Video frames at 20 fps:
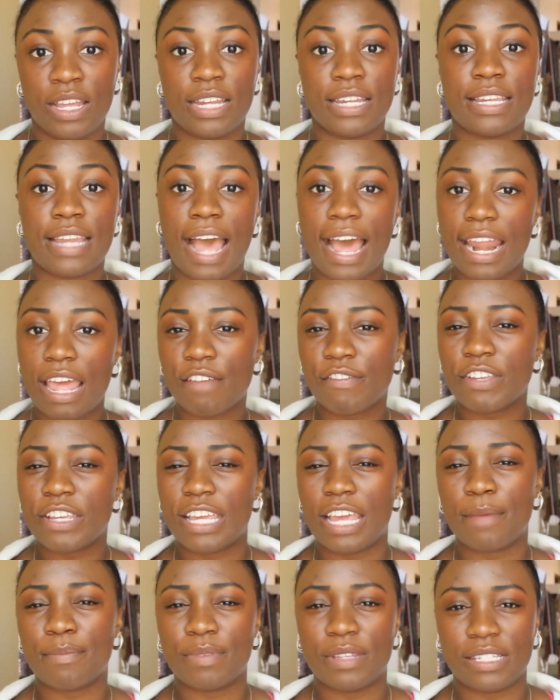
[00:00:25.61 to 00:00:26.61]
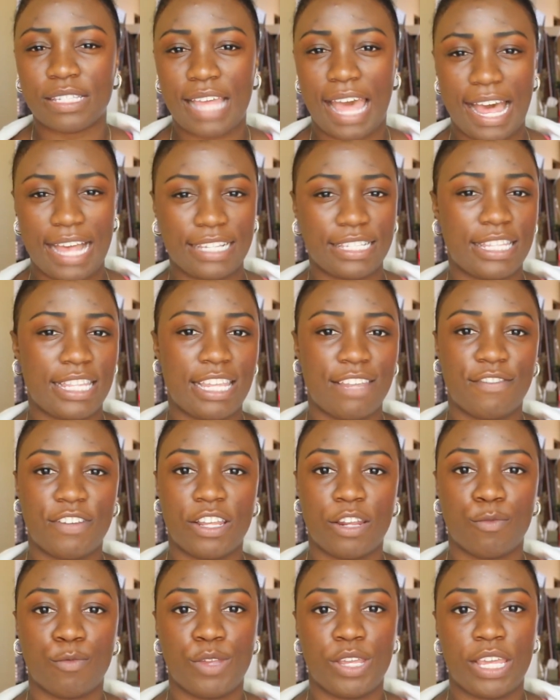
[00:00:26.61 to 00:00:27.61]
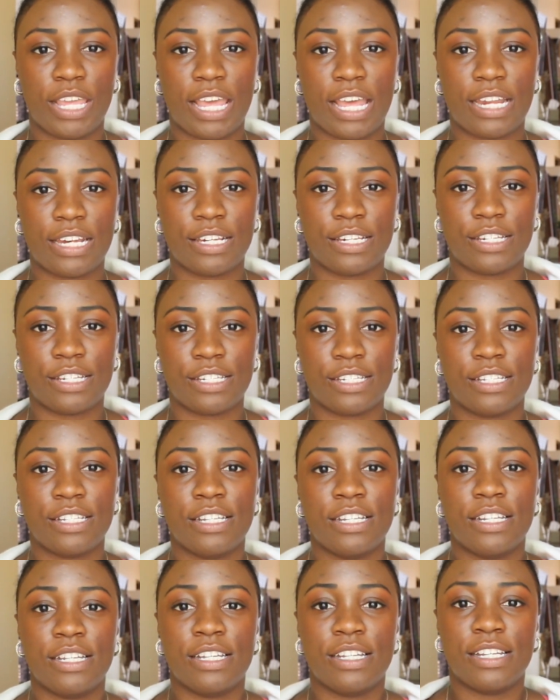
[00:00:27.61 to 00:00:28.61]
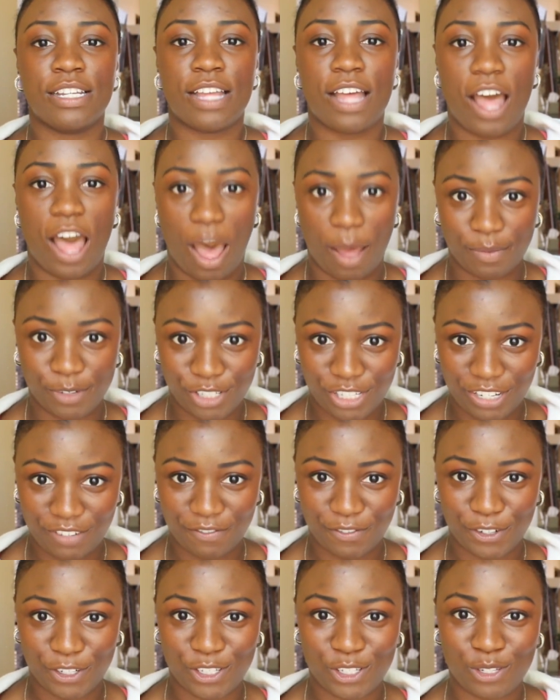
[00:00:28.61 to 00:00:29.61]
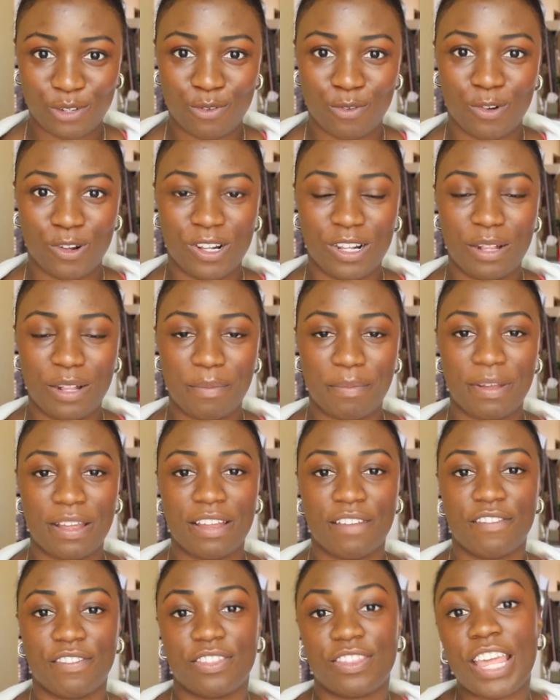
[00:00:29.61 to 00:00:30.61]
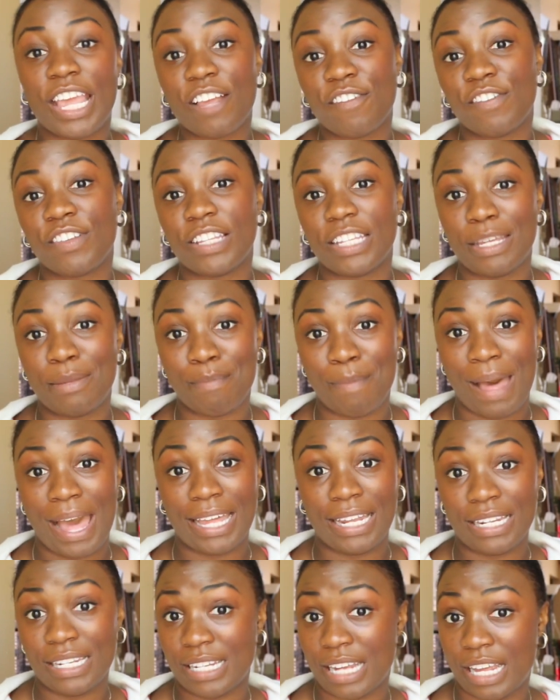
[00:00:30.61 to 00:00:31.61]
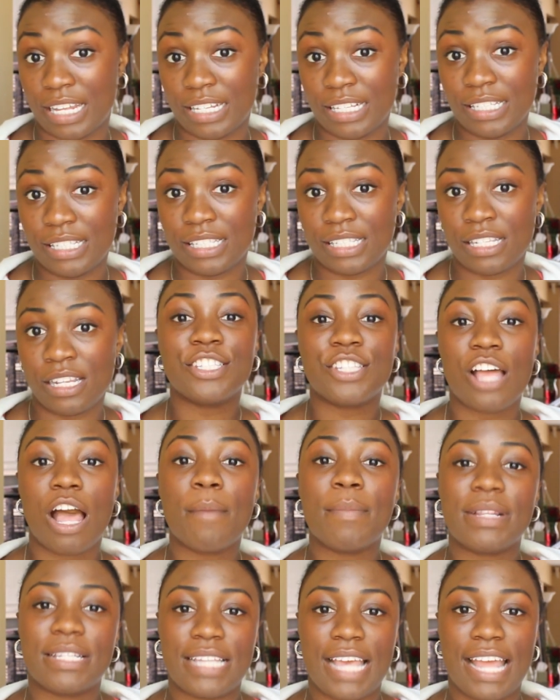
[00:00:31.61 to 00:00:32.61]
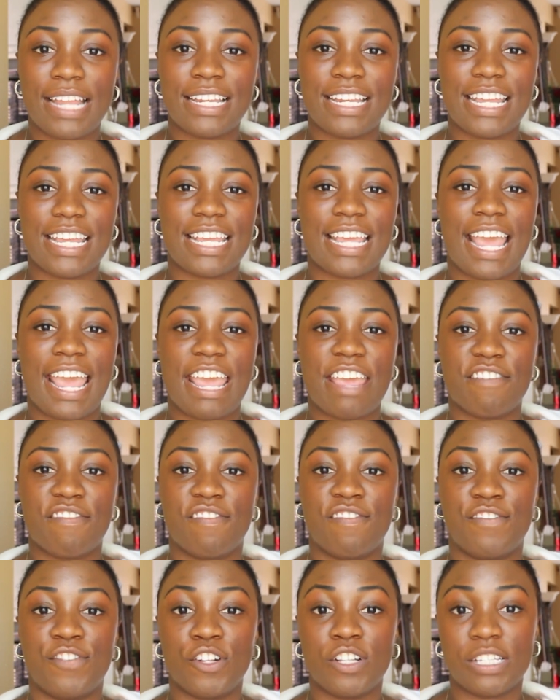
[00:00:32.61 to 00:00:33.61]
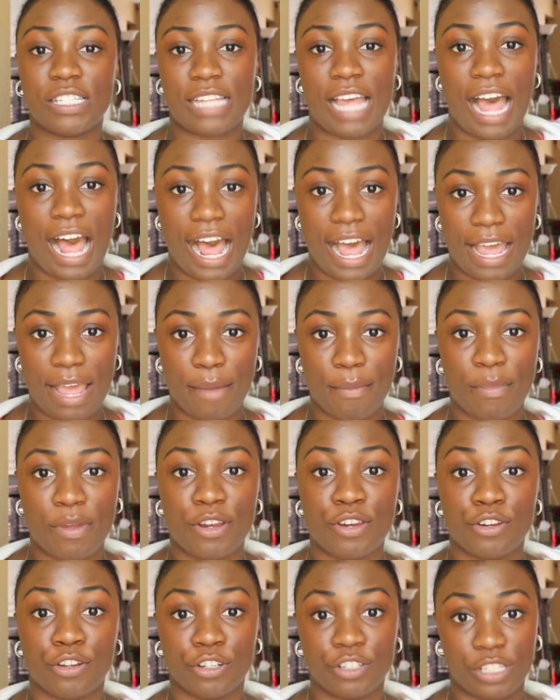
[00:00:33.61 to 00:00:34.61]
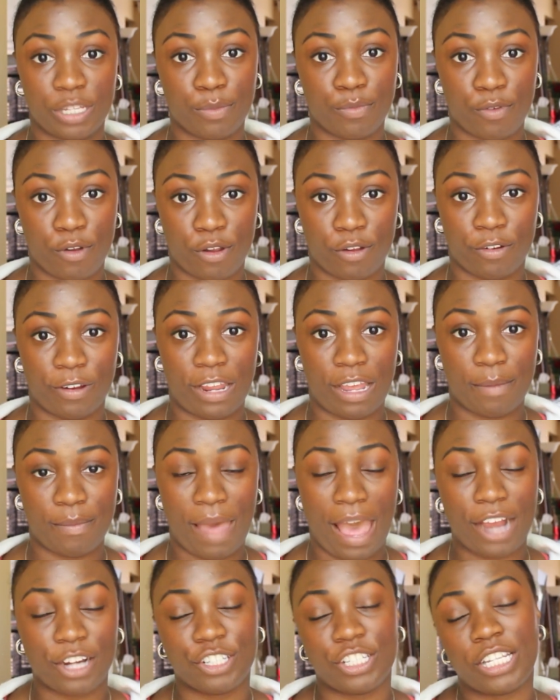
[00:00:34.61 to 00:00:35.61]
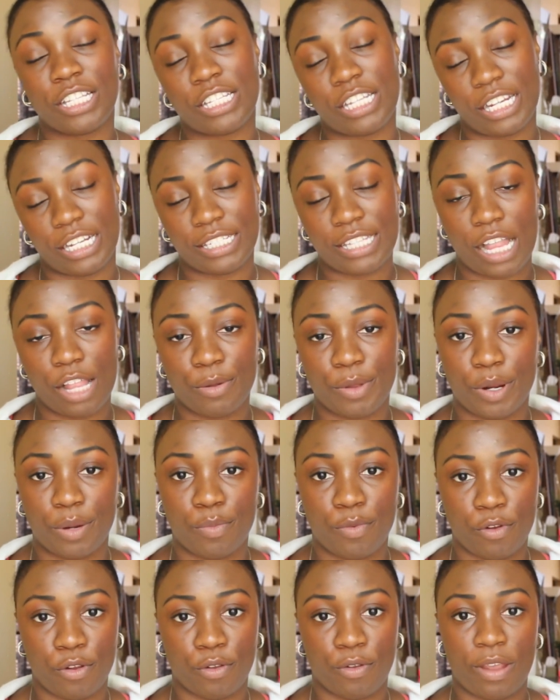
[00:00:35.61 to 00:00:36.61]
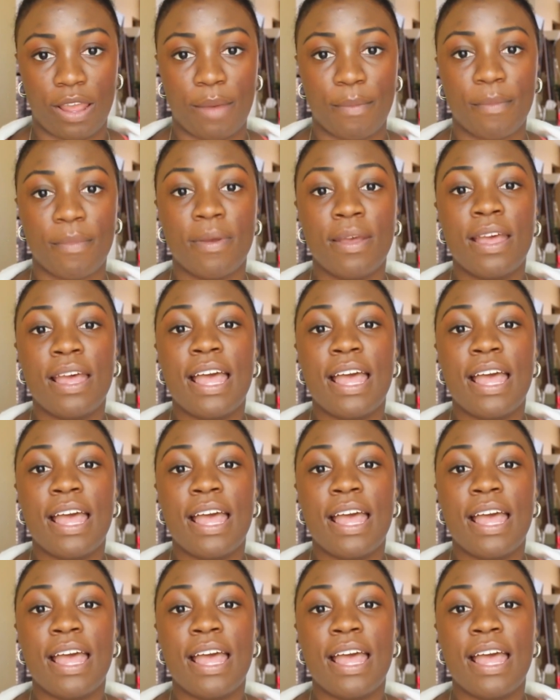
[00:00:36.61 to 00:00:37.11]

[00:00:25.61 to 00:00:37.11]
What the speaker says: Not every campus has the evening and weekend option for school, but thankfully mine does. So I'm attending a full-time nursing program. Actually, it's an accelerated program,